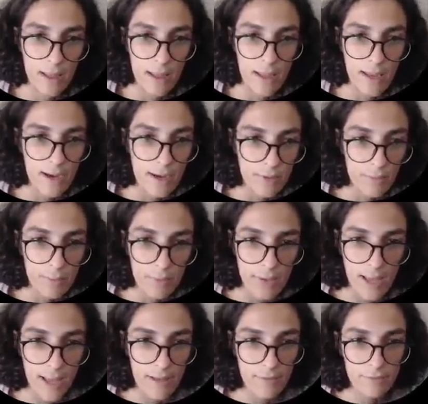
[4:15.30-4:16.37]
Here we
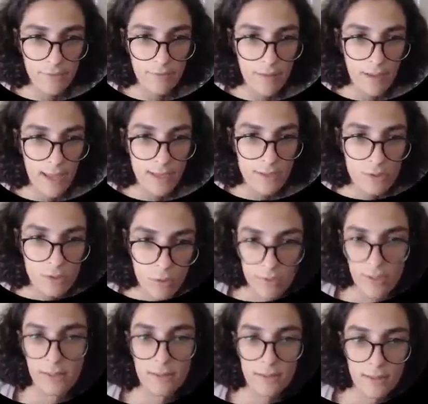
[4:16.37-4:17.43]
have a
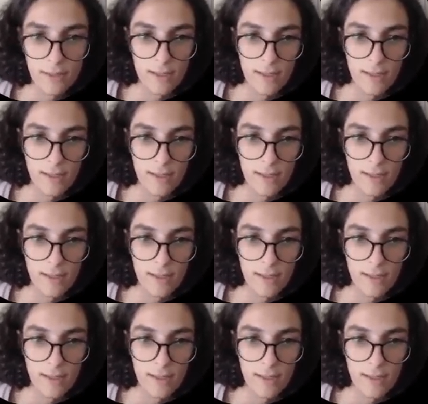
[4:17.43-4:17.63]
token